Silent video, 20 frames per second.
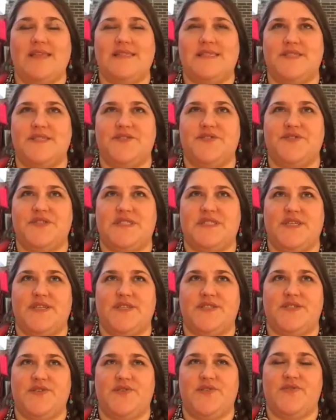it's
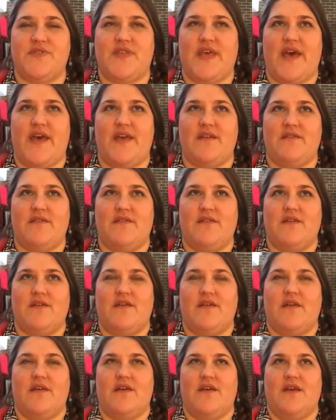interesting too that
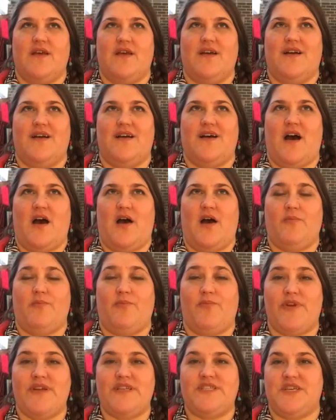
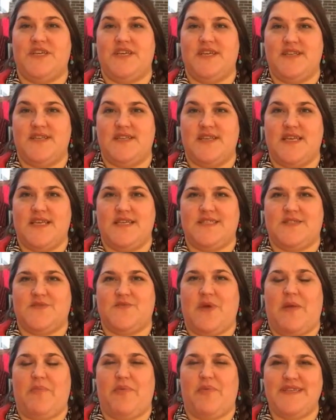Bridgid is
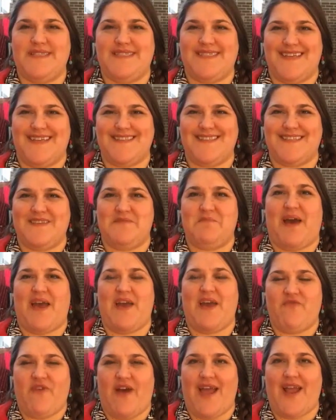represented
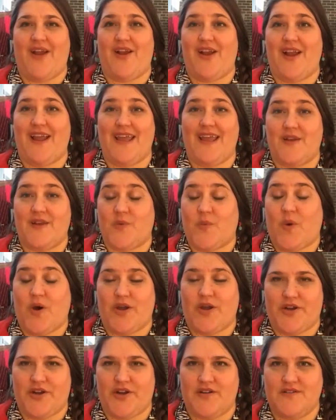by fire and
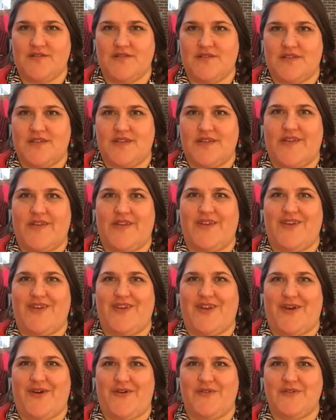water,
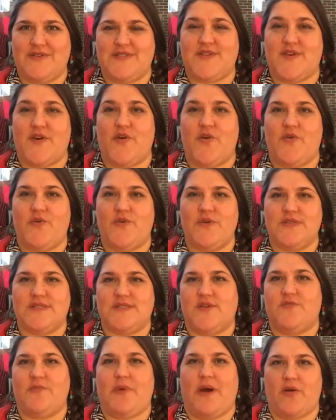you know,
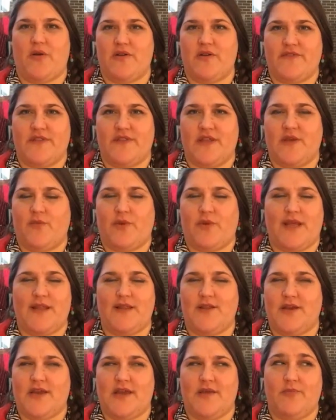so powerfully. When I
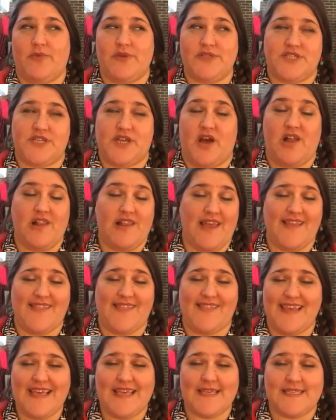look at Bridgid, all I
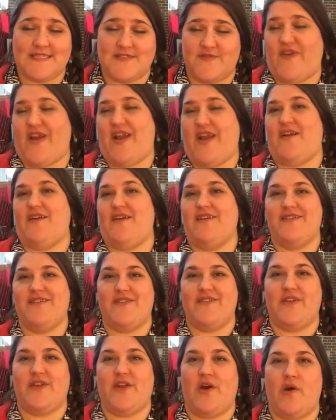think is fire.
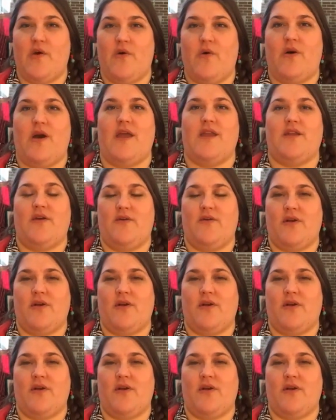You know, I know